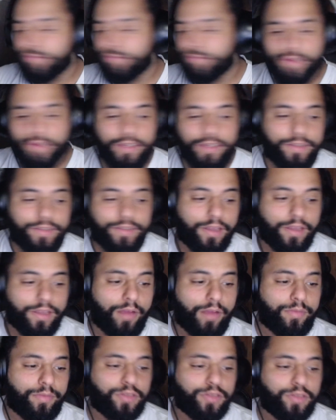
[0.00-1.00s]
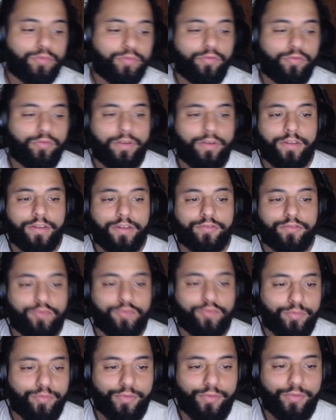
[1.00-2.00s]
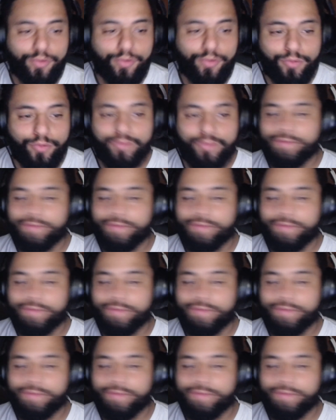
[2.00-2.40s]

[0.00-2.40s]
He said, I'm a smooth ass criminal.